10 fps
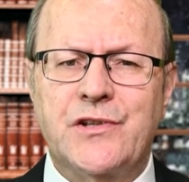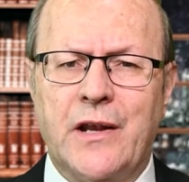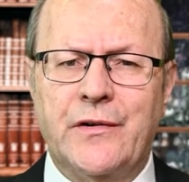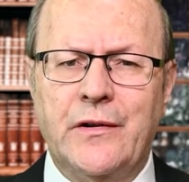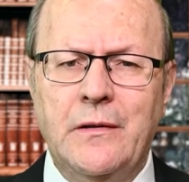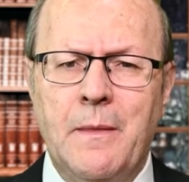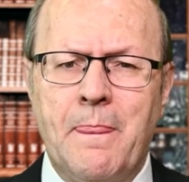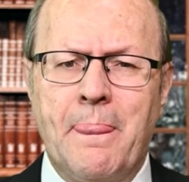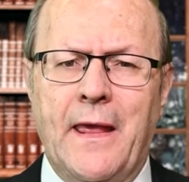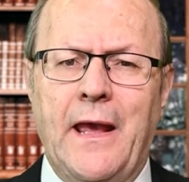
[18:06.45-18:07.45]
general
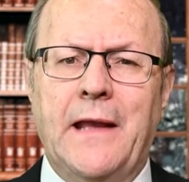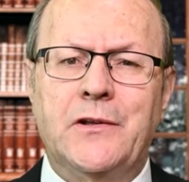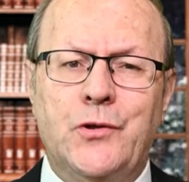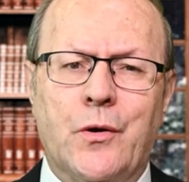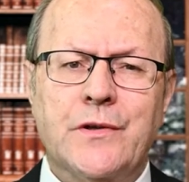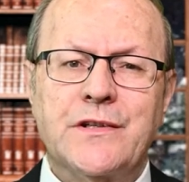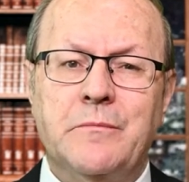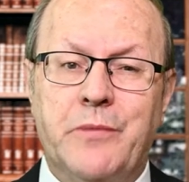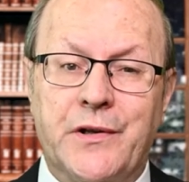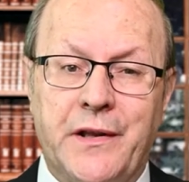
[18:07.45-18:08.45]
and Turks in
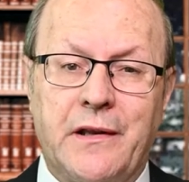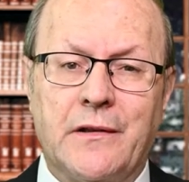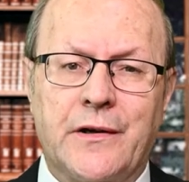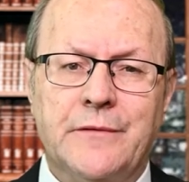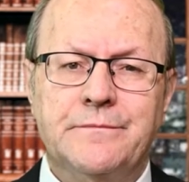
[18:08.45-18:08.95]
particular.